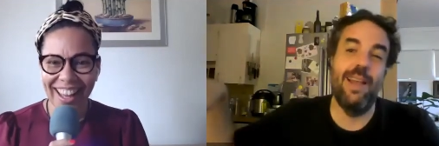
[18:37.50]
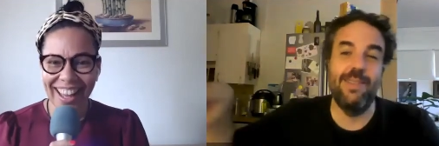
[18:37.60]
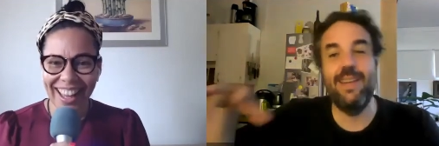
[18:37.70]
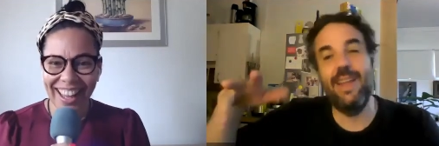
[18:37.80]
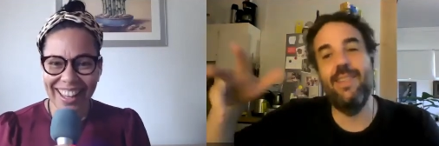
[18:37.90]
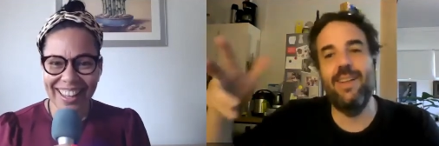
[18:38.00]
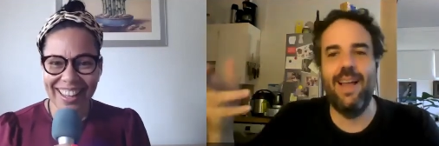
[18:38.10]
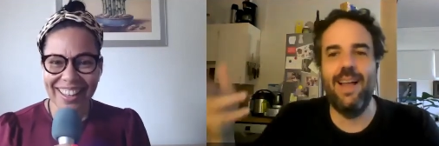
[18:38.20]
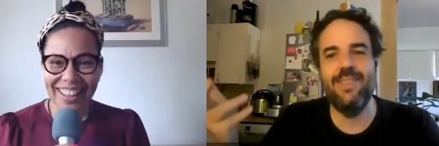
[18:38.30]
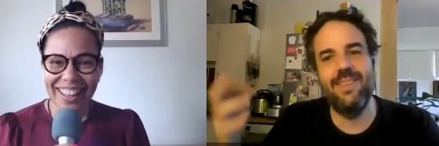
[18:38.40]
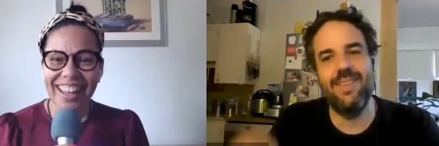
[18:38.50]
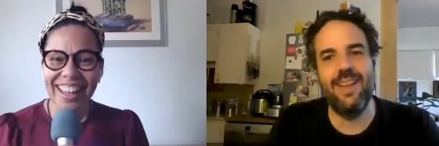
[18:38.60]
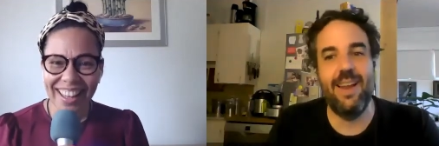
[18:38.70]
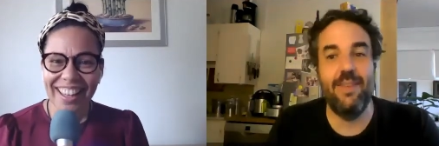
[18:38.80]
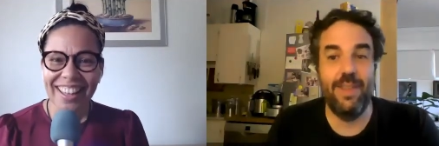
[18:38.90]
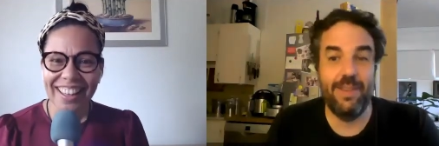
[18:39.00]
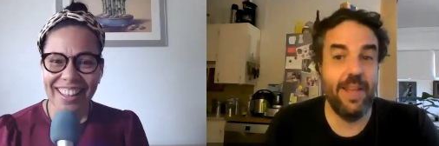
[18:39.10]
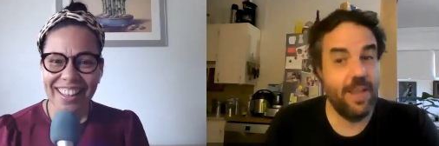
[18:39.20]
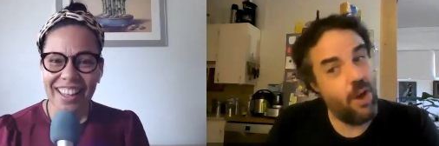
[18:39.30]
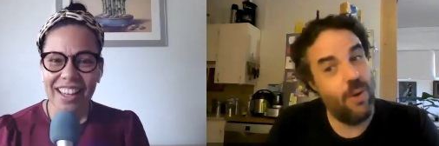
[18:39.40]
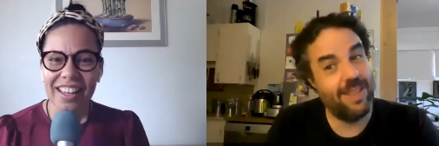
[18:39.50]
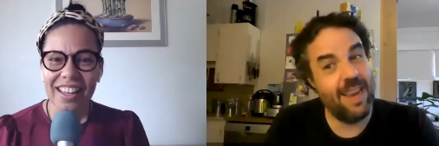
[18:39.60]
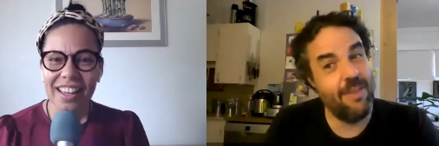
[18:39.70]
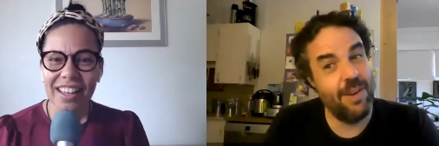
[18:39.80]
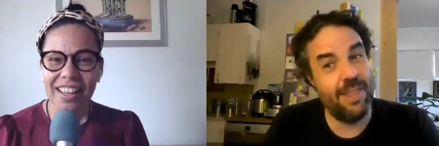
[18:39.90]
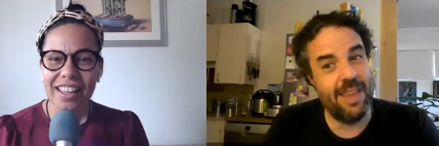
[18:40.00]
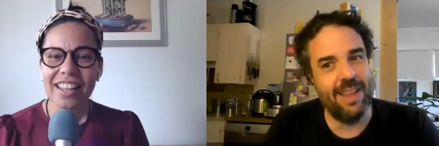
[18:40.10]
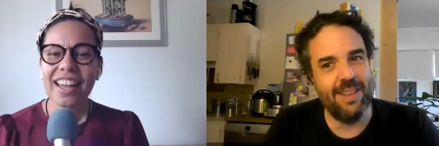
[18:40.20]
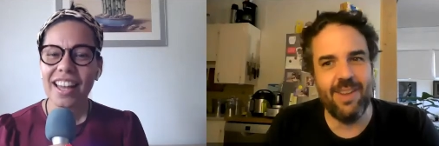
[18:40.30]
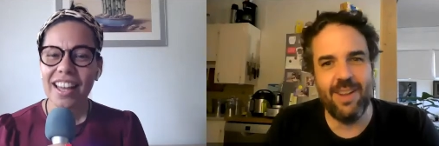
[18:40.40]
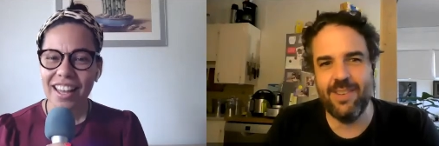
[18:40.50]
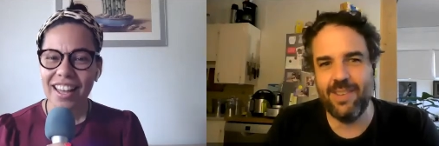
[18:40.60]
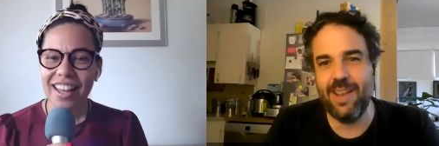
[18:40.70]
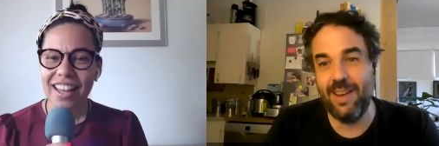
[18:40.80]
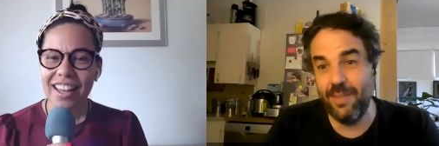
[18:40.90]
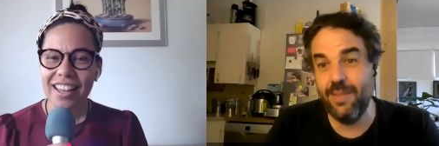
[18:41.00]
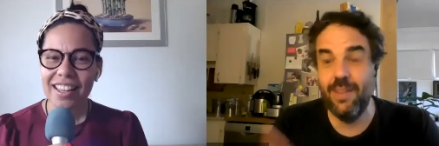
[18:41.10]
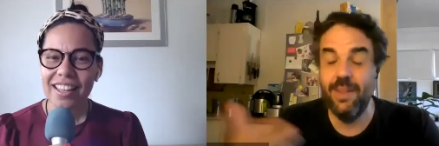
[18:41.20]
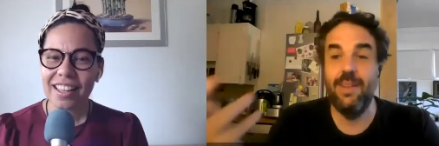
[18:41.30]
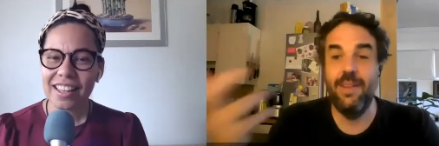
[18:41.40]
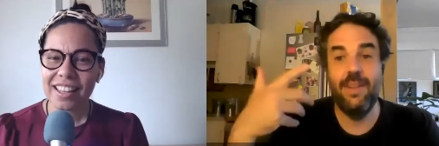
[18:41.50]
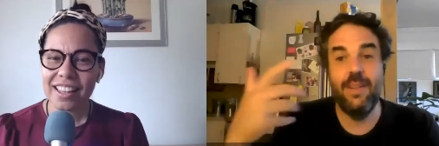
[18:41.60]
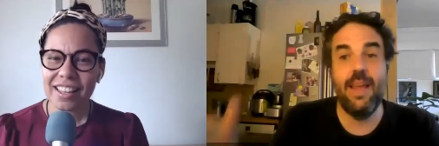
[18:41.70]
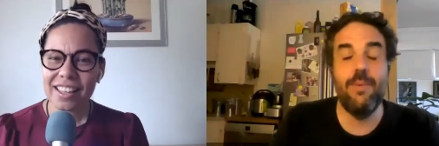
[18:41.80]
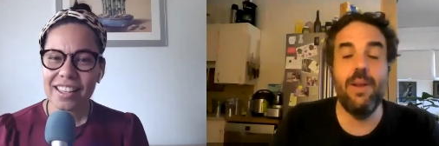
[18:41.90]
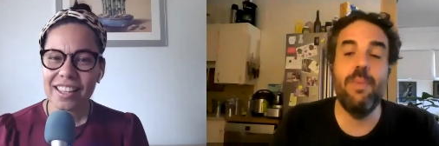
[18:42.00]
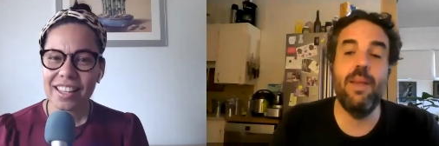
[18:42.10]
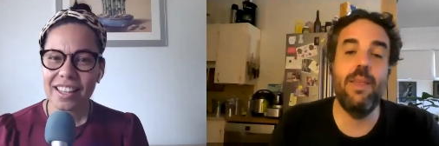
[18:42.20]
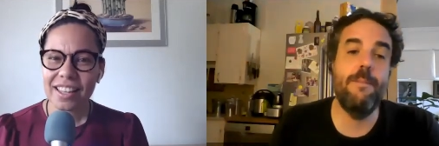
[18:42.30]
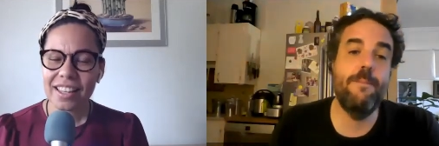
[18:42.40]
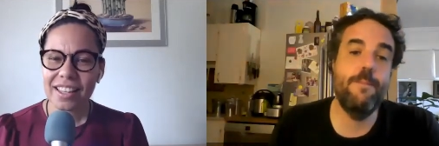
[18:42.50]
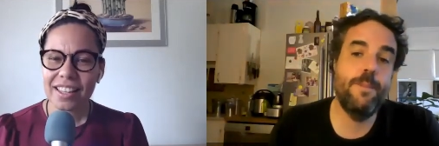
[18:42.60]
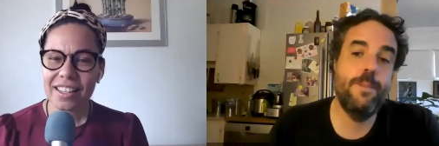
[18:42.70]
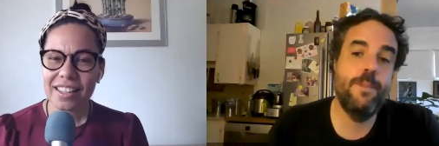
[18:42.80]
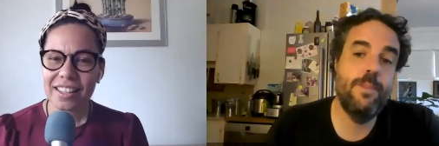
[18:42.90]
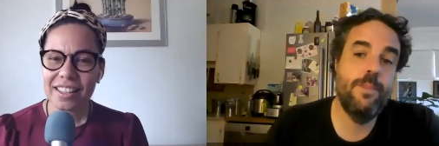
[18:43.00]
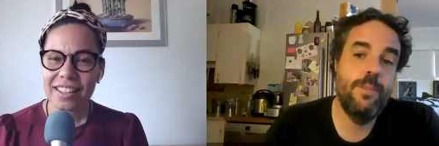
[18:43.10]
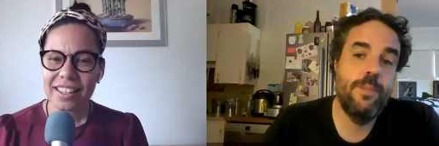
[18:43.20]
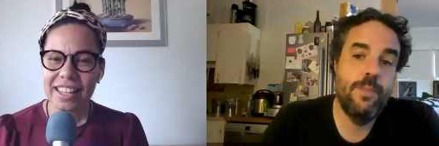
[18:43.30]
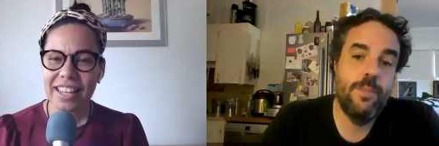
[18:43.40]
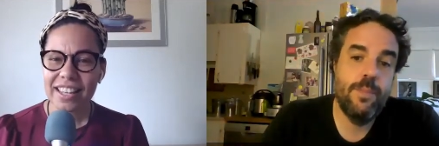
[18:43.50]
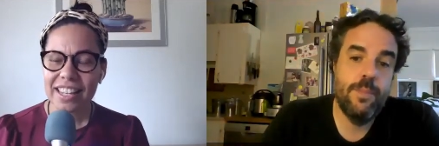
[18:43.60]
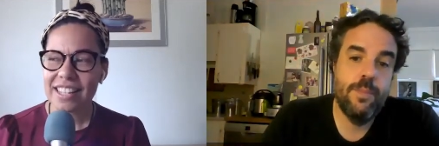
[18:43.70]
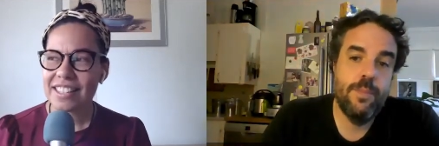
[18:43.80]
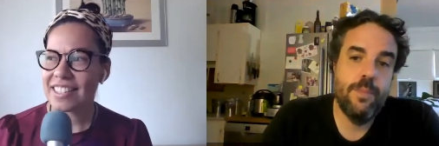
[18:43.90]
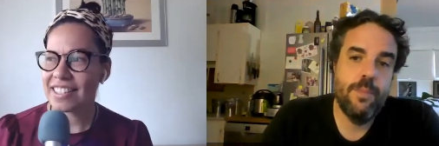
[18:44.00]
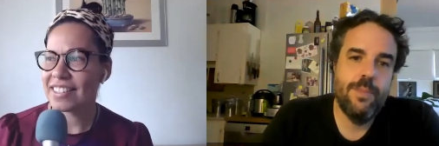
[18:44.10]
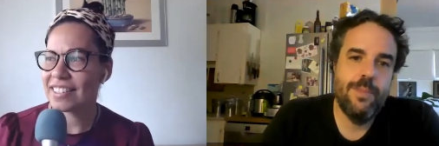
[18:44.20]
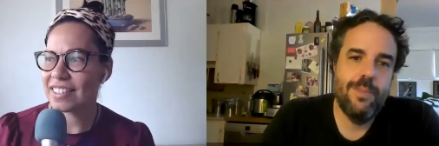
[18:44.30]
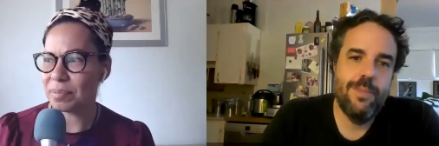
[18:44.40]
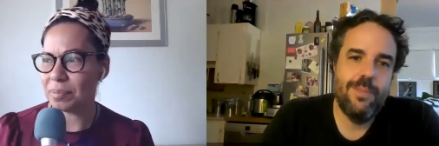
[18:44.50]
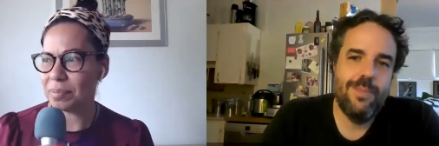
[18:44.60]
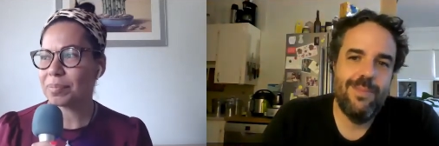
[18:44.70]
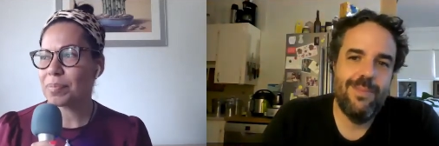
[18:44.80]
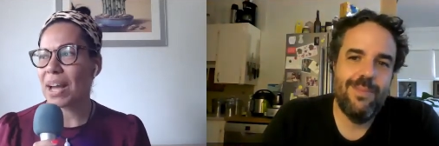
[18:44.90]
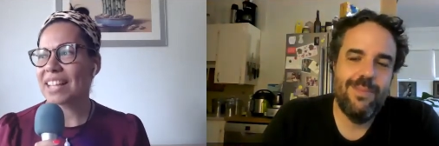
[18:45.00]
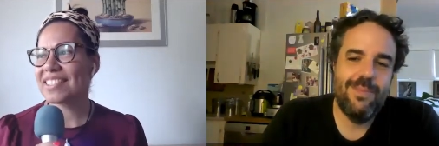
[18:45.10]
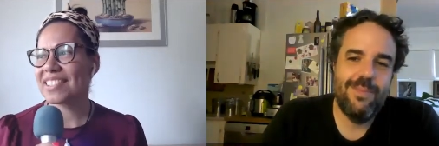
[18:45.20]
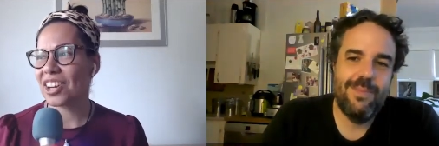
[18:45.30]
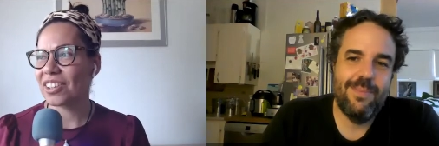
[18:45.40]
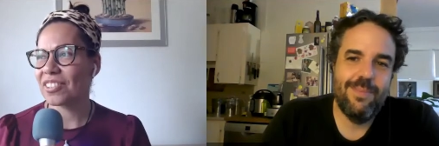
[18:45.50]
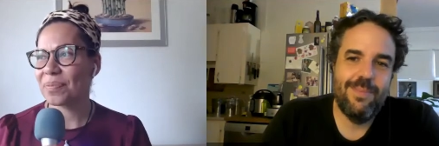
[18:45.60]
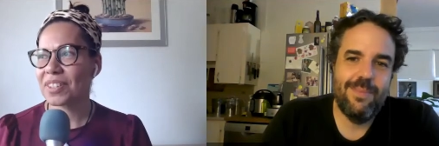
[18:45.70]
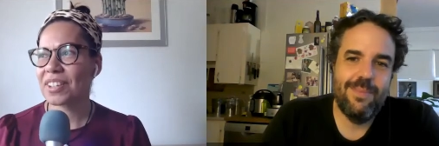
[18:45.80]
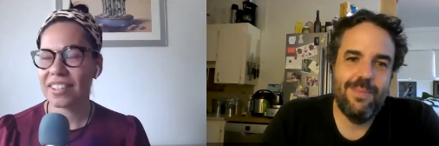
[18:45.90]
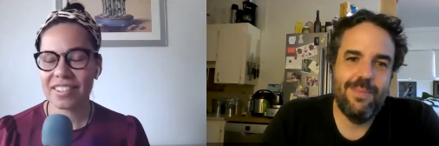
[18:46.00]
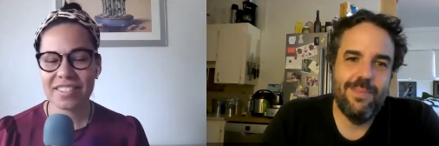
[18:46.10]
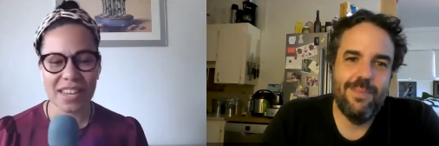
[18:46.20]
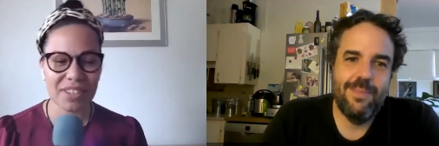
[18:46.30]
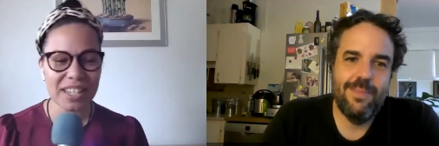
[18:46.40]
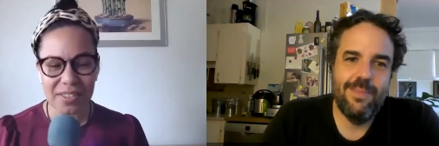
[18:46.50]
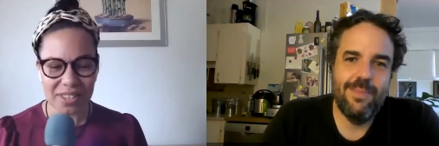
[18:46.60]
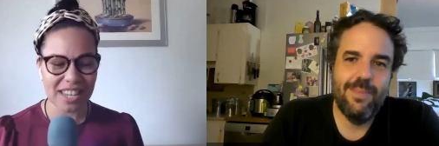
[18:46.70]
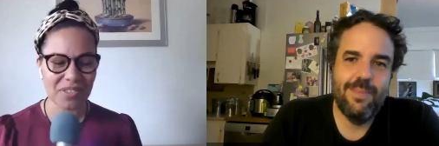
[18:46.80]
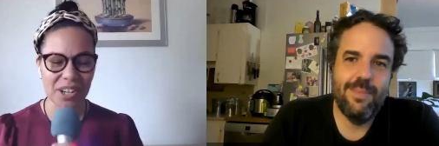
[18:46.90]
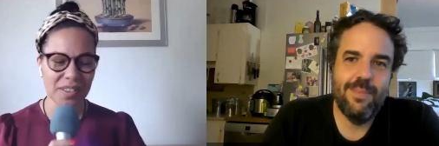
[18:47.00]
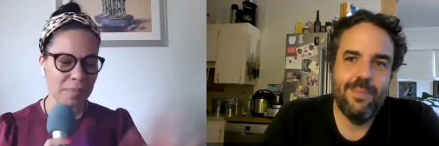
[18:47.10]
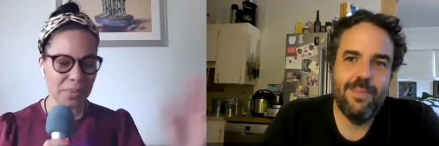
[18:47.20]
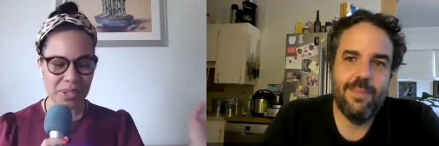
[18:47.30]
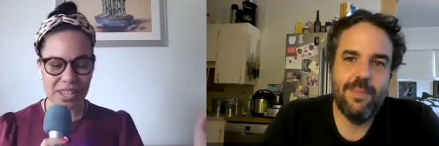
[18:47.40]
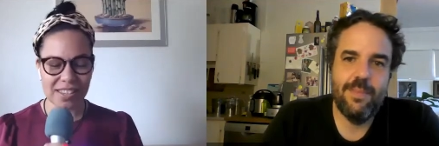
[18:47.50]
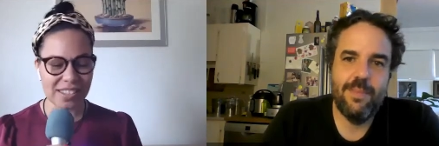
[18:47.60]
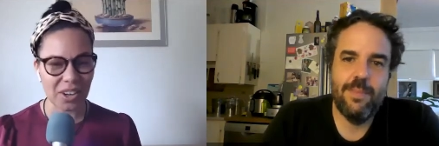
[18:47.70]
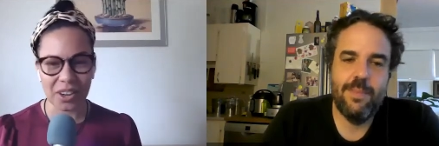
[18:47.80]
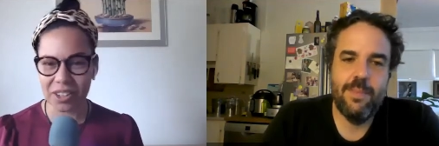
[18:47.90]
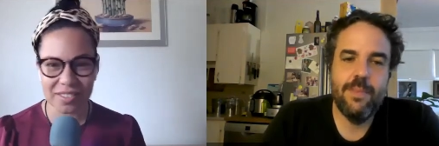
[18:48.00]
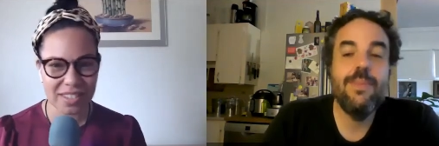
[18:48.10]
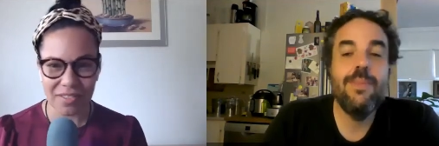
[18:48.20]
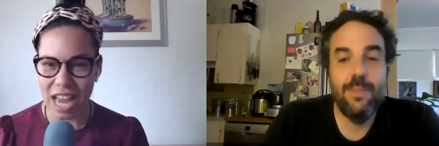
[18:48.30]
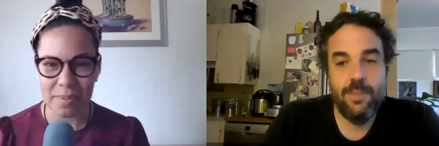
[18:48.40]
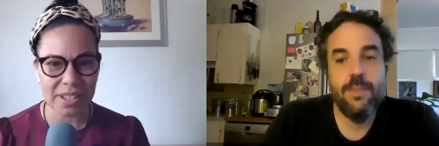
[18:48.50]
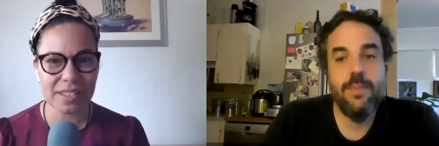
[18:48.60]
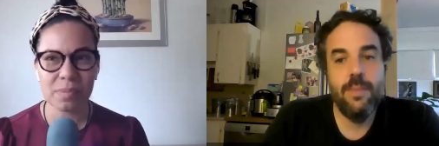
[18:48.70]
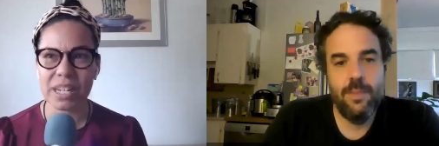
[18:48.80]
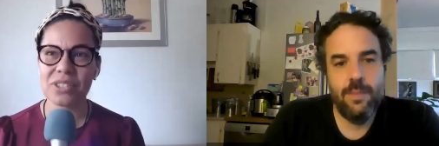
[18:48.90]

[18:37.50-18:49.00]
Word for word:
Speaker 1: as they take the class is they kind of like, they're like, oh, it's everything. It's not just kind of that one big thing.
Speaker 2: Yeah, it is. And back to, you know, Stephen Covey wrote that book years ago, Seven Habits, but he